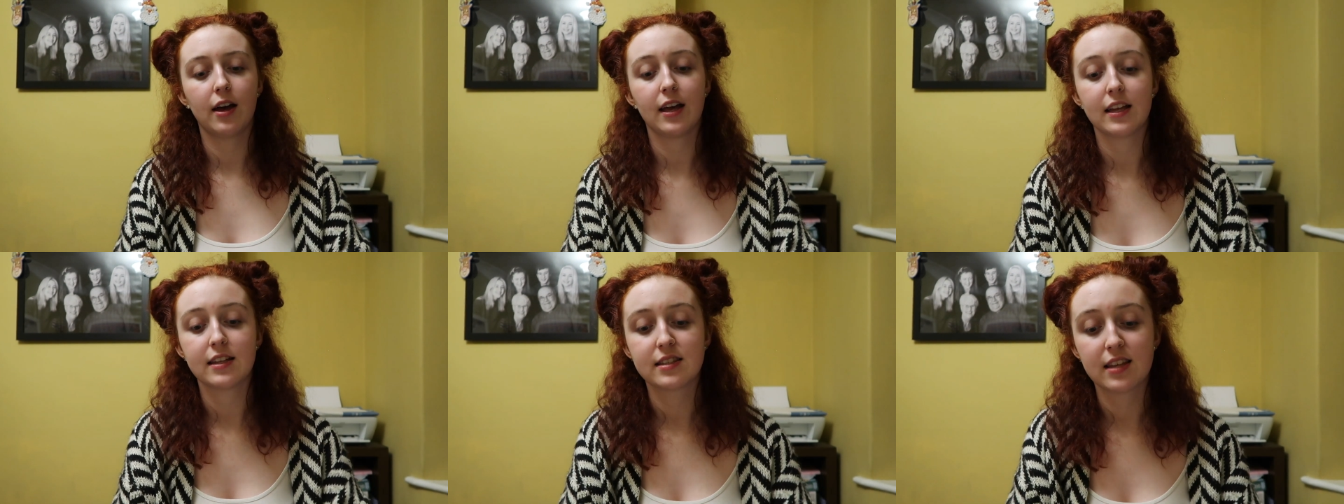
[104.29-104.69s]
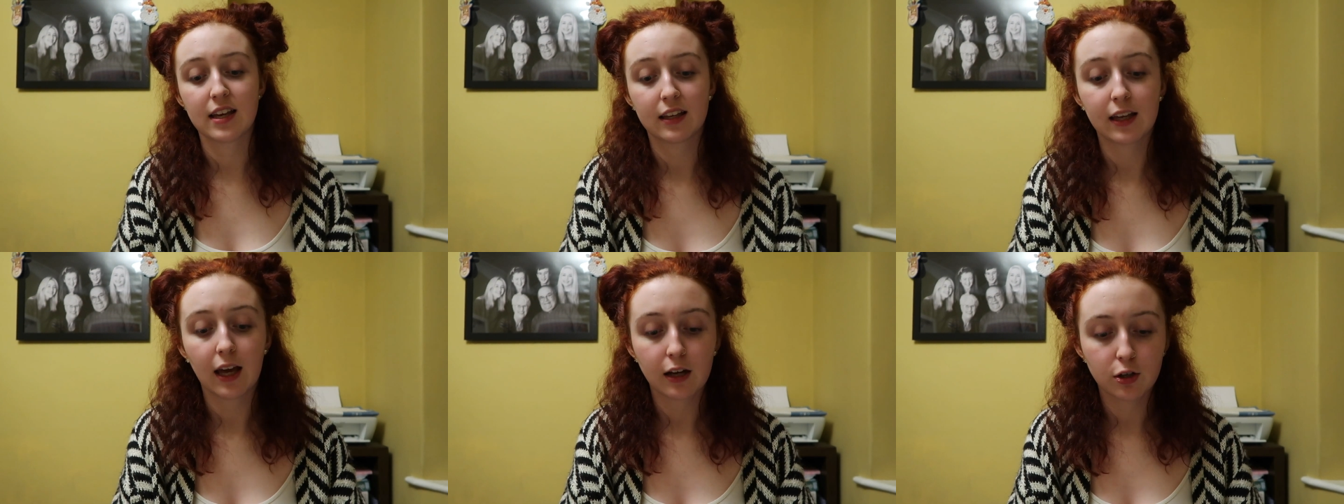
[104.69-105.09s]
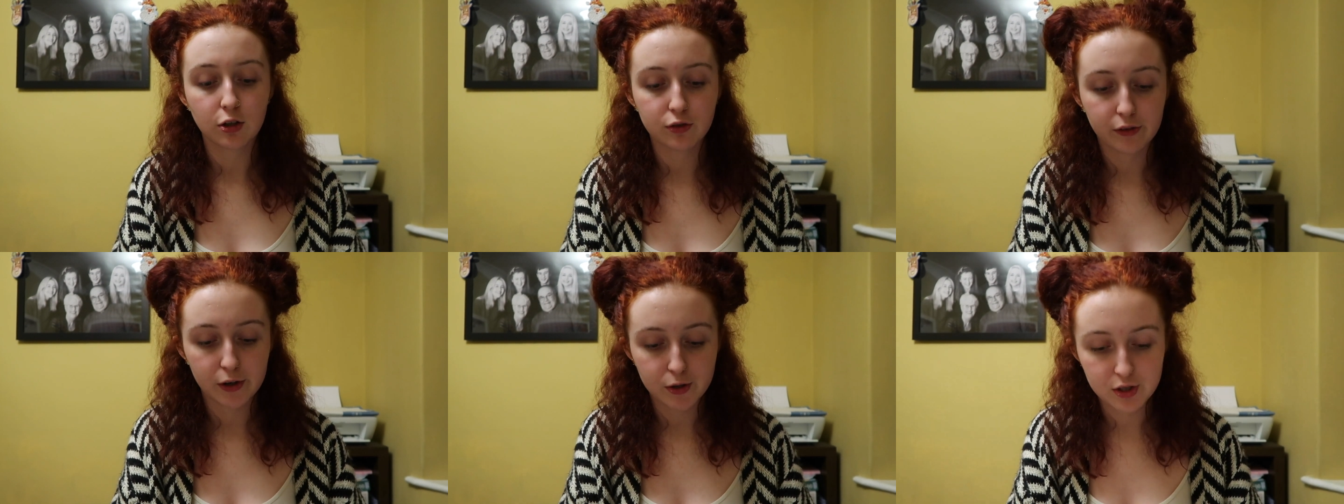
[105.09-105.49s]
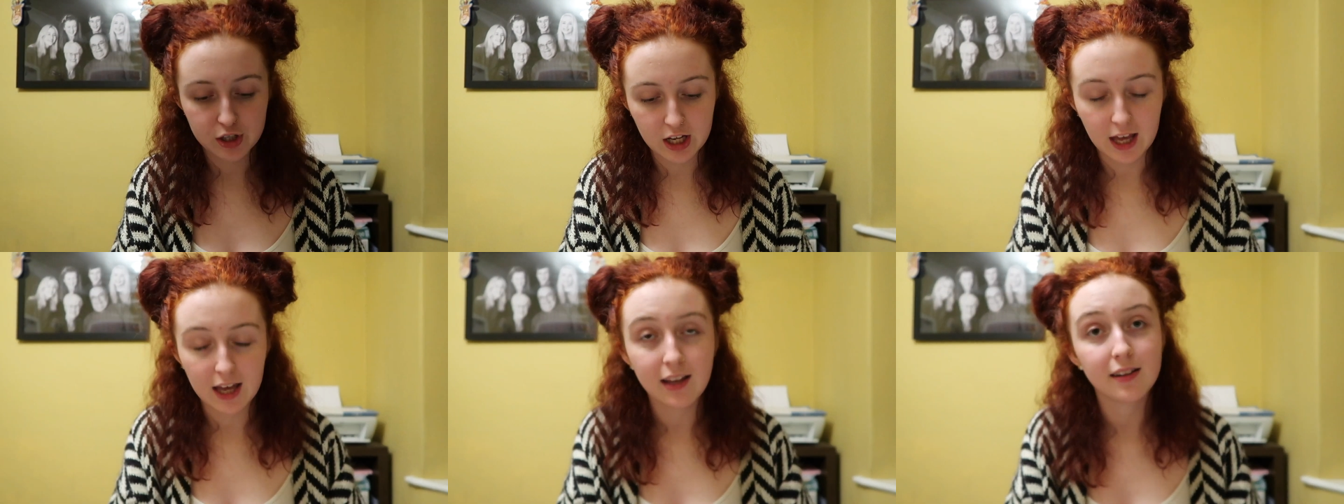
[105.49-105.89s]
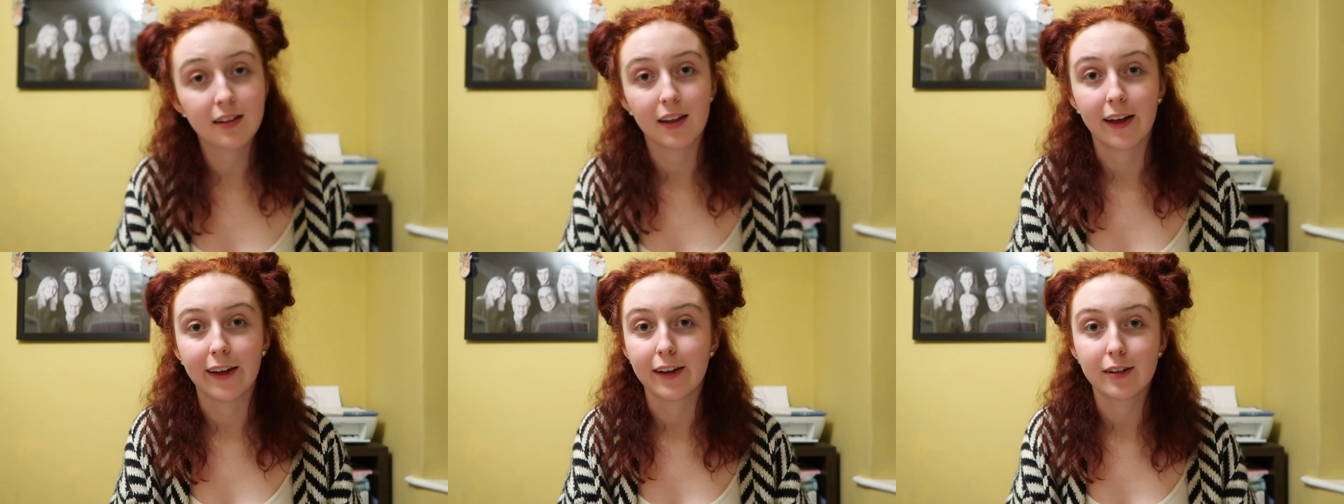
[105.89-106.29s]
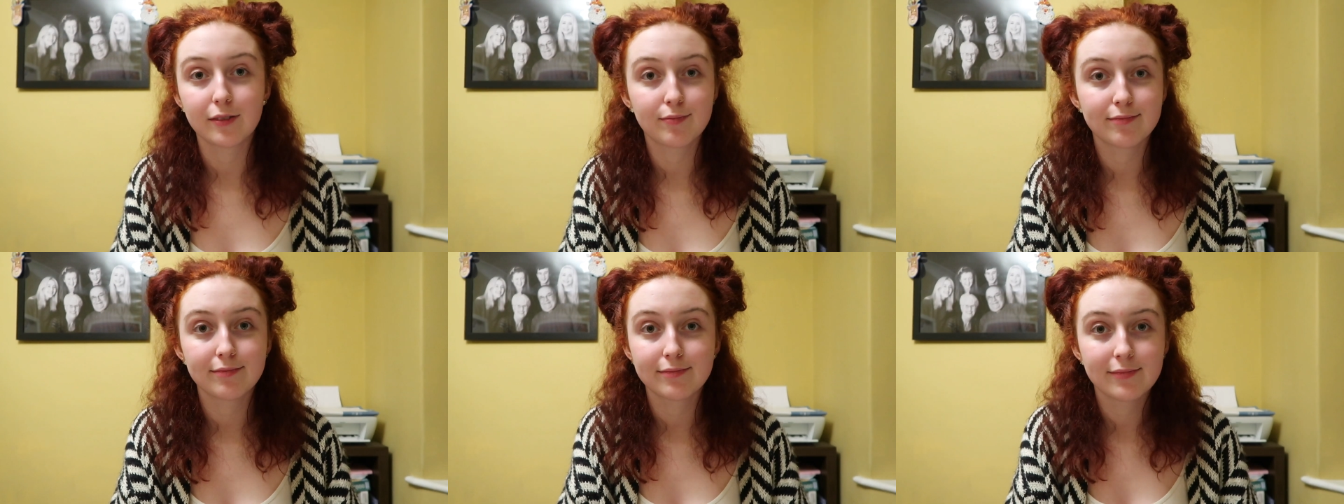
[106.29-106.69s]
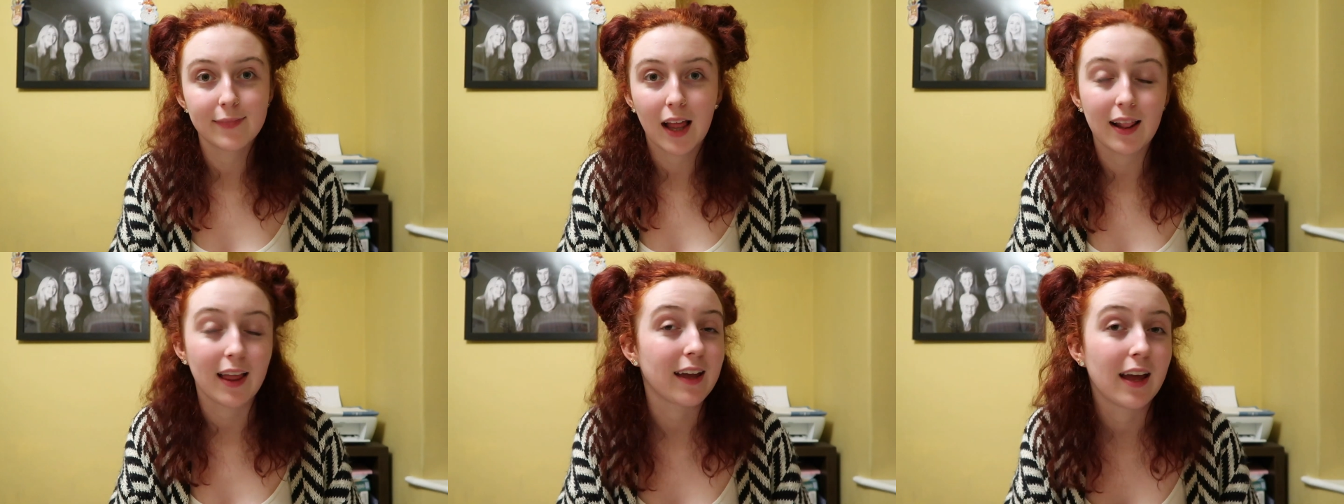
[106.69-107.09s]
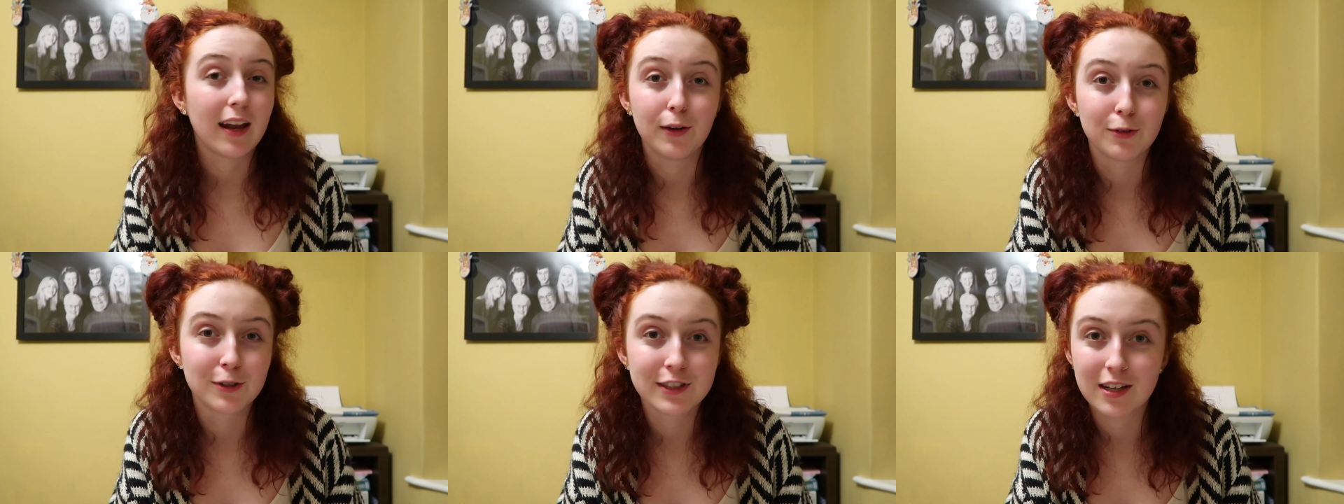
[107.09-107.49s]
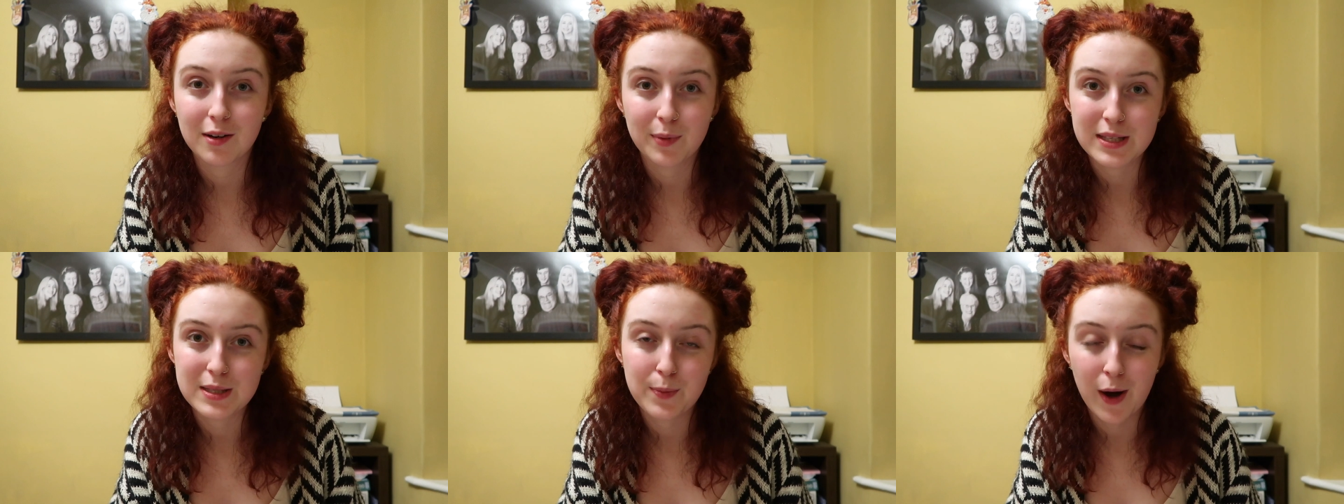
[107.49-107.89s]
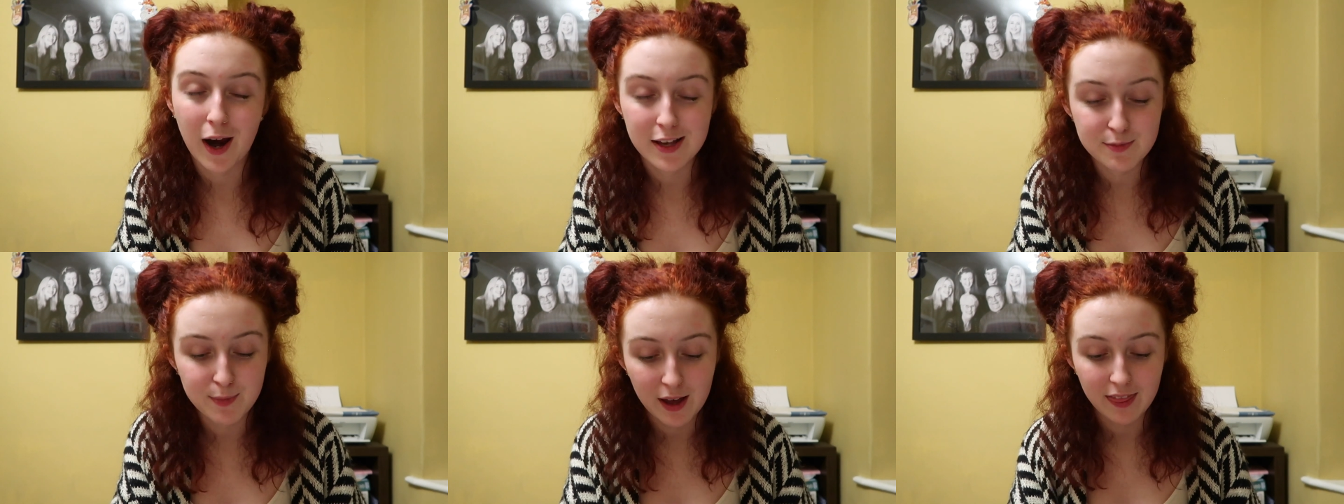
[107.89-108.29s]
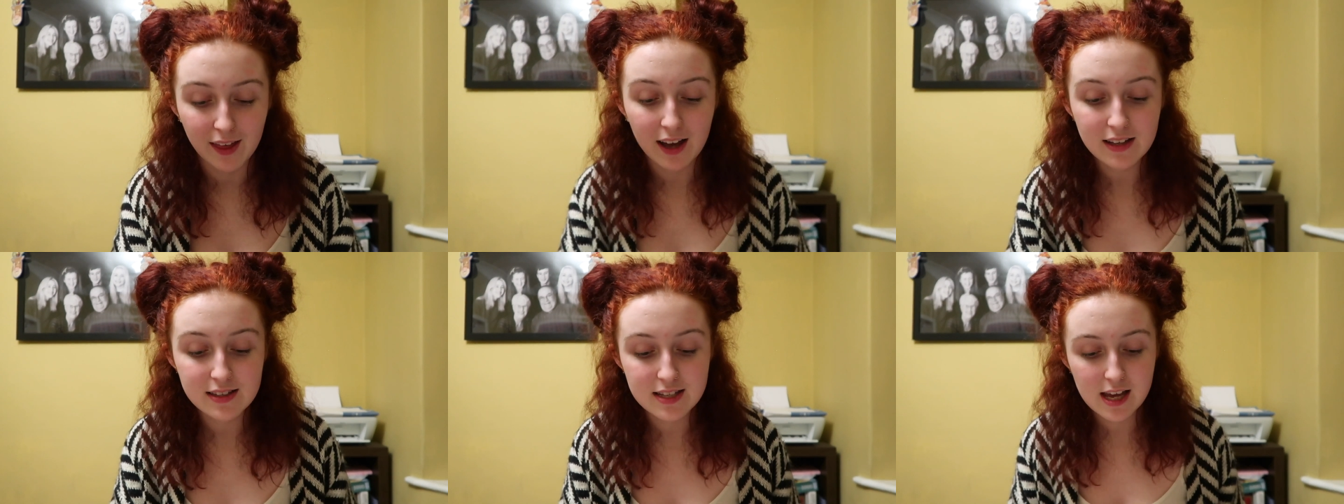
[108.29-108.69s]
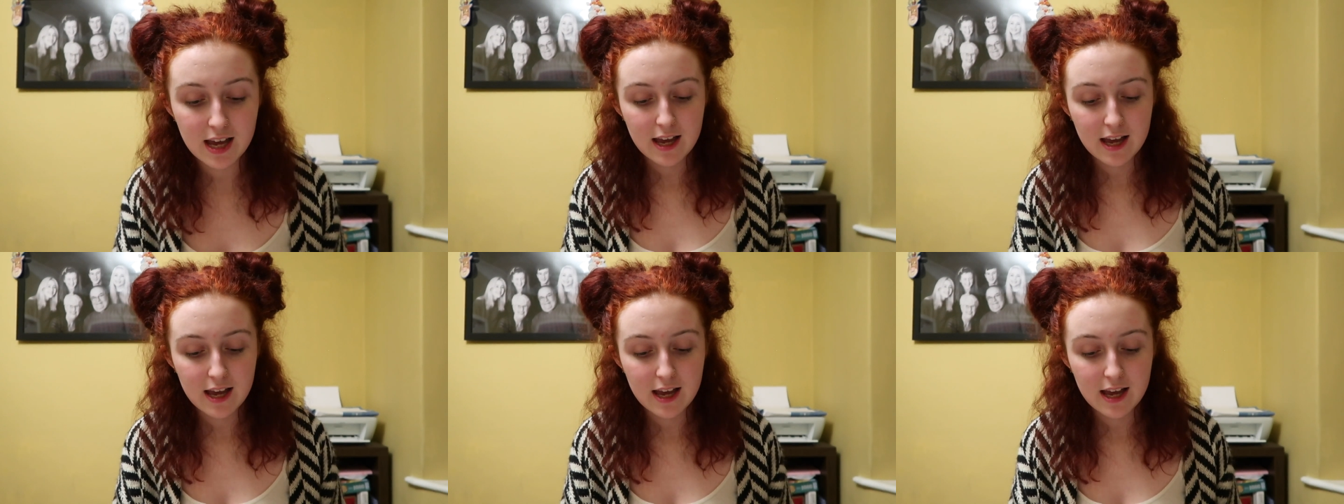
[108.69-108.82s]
It's a Gecko Rouge kit, like anyone's gonna be surprised by that.